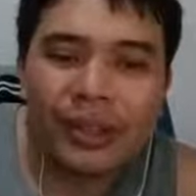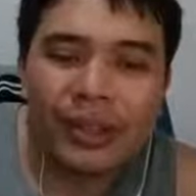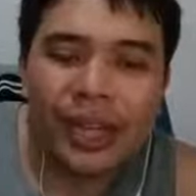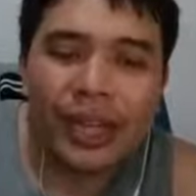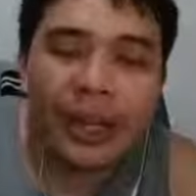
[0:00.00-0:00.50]

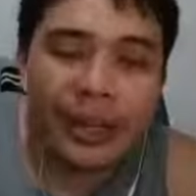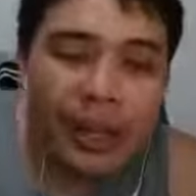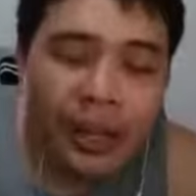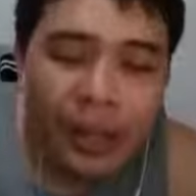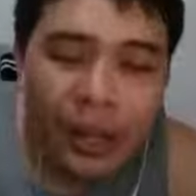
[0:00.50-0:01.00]
yeah.
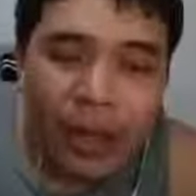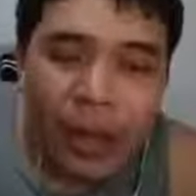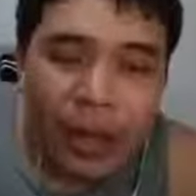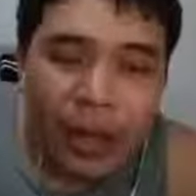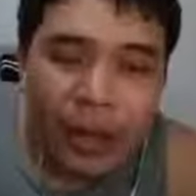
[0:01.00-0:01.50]

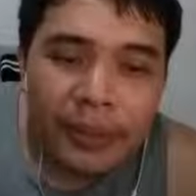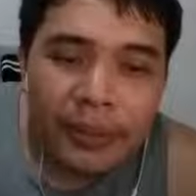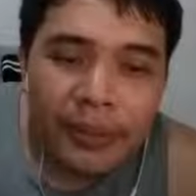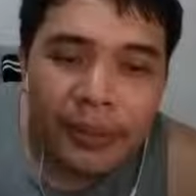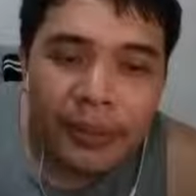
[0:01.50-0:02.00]
Um,
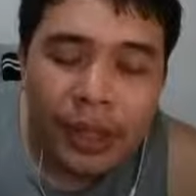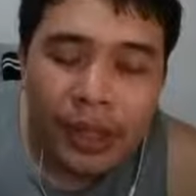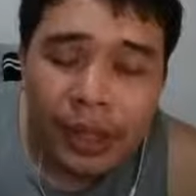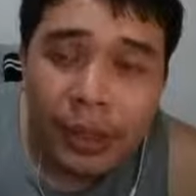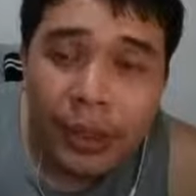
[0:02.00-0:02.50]

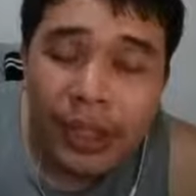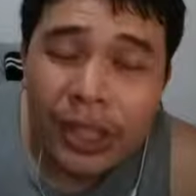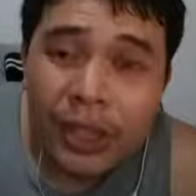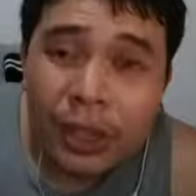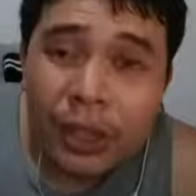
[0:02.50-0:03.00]
so the
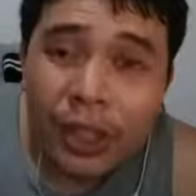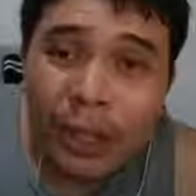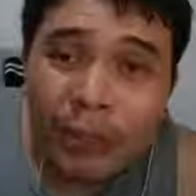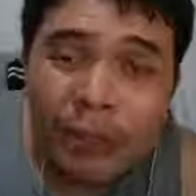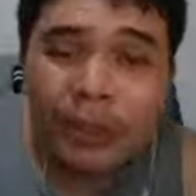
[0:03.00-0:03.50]
second
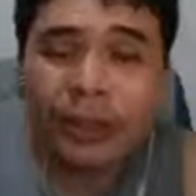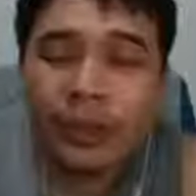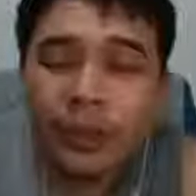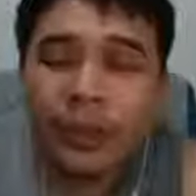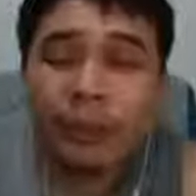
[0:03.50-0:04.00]
tip
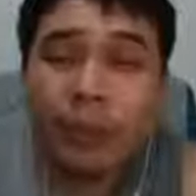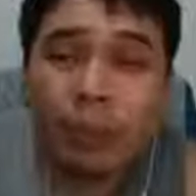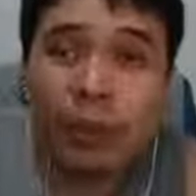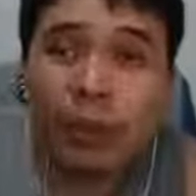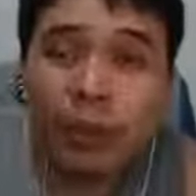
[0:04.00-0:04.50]
that
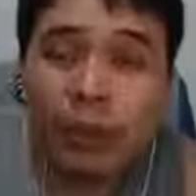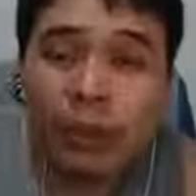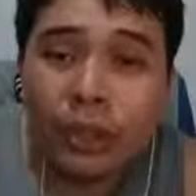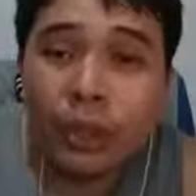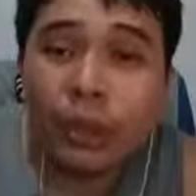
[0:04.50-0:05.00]
people
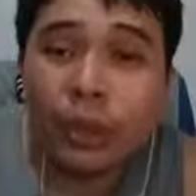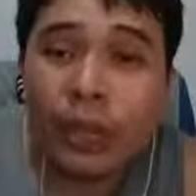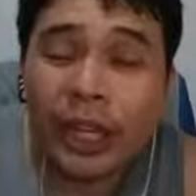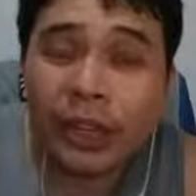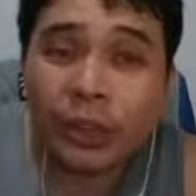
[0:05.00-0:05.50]

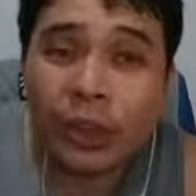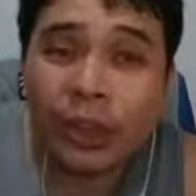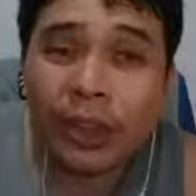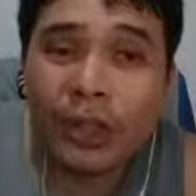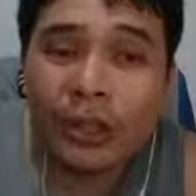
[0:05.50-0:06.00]
usually
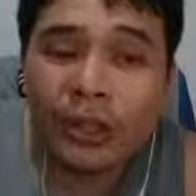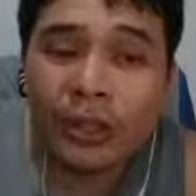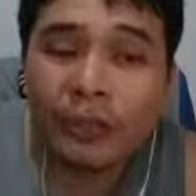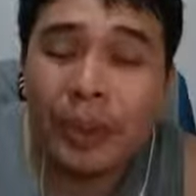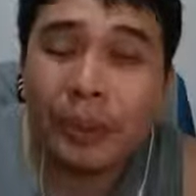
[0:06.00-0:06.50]
ignore,
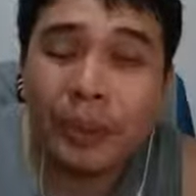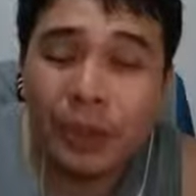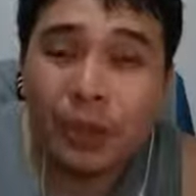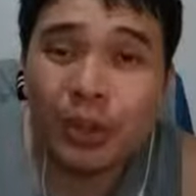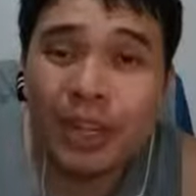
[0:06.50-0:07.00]
that people
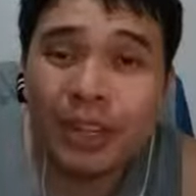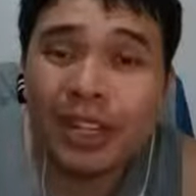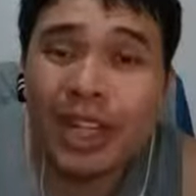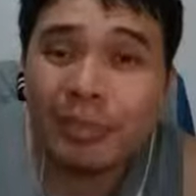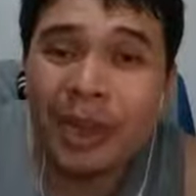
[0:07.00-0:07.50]
usually
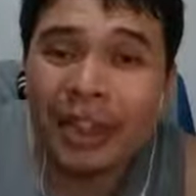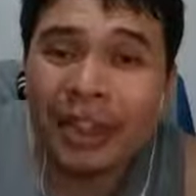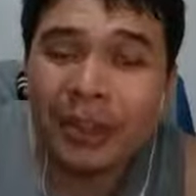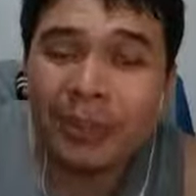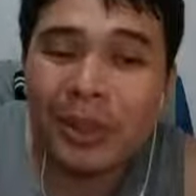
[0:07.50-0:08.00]
stop
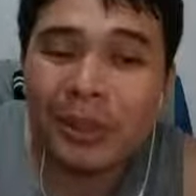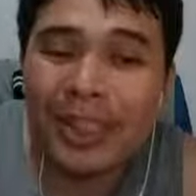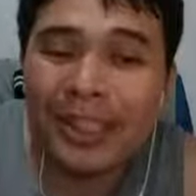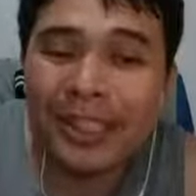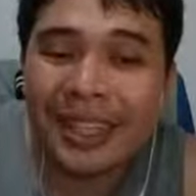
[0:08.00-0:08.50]
talking to me when
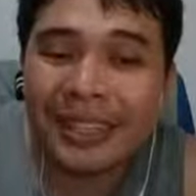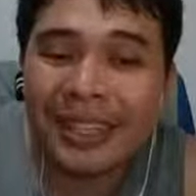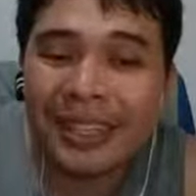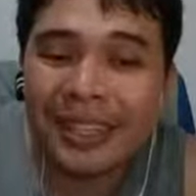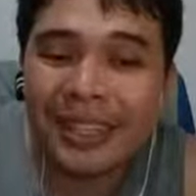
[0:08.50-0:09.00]
I say
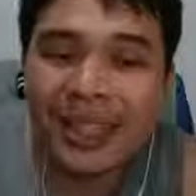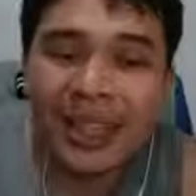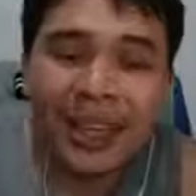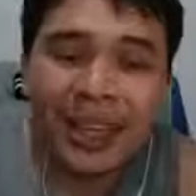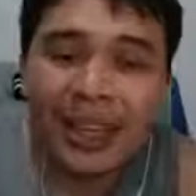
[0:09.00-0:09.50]
this,
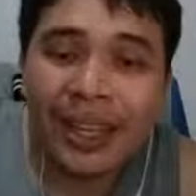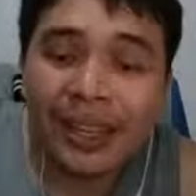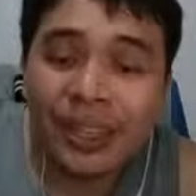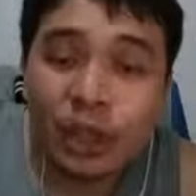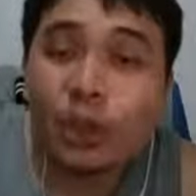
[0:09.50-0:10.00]

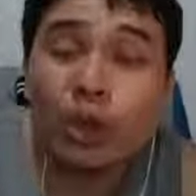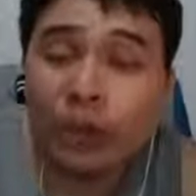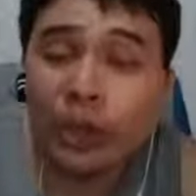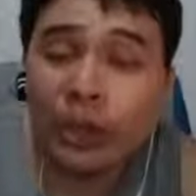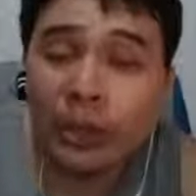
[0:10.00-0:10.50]
is you look
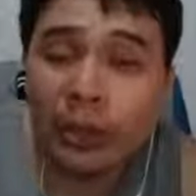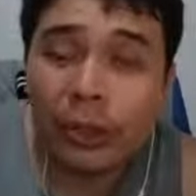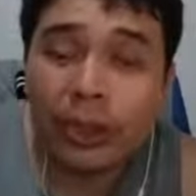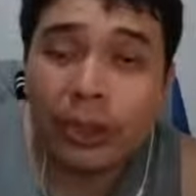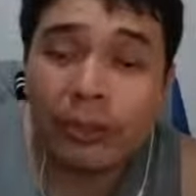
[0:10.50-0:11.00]

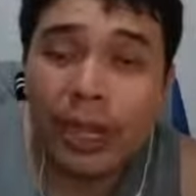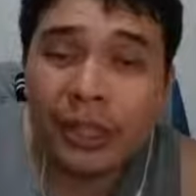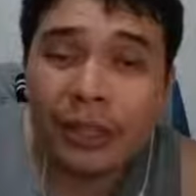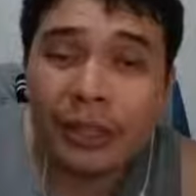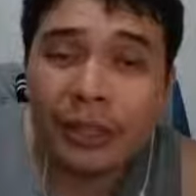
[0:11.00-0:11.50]
your
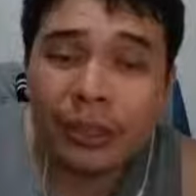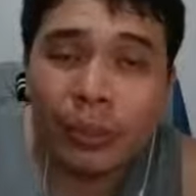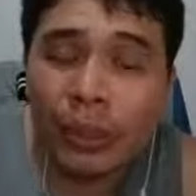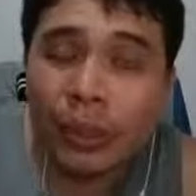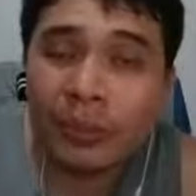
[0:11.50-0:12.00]
best.
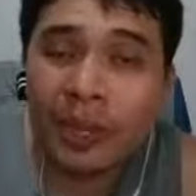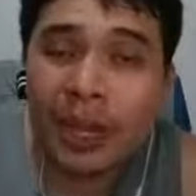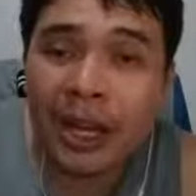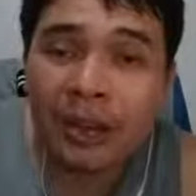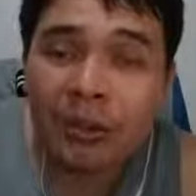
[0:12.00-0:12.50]
When you
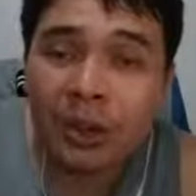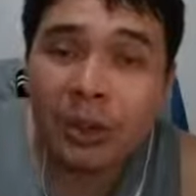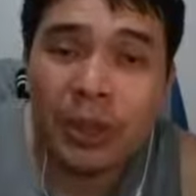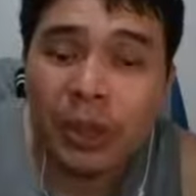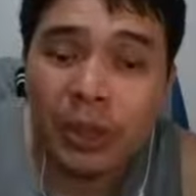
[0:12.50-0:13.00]
apply for
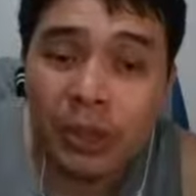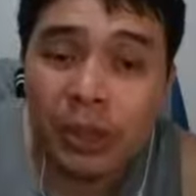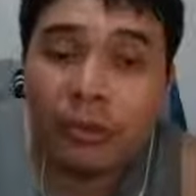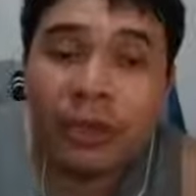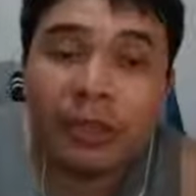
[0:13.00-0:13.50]
work, you
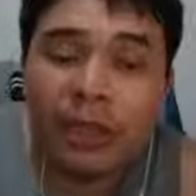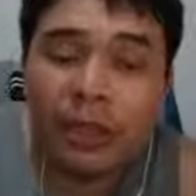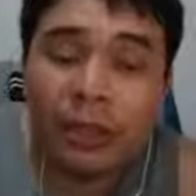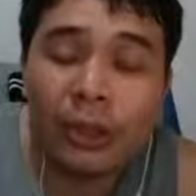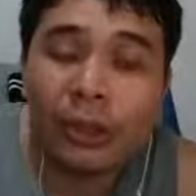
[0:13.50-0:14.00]

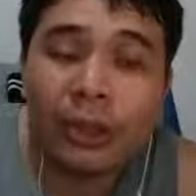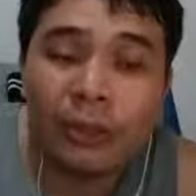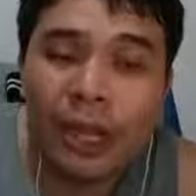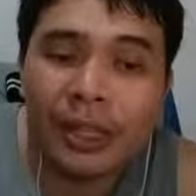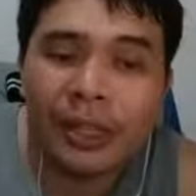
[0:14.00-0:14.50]
look your
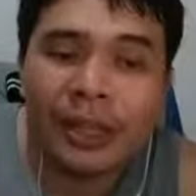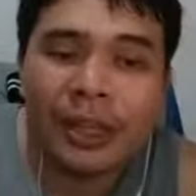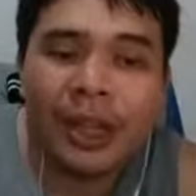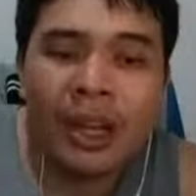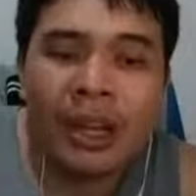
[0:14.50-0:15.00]
best,
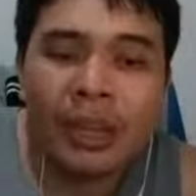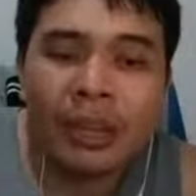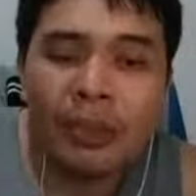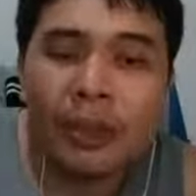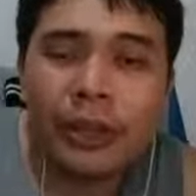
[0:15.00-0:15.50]

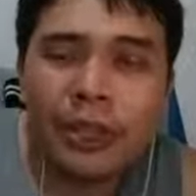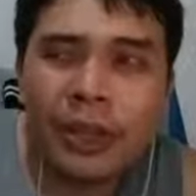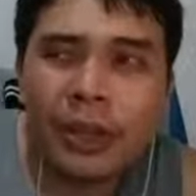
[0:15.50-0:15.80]
because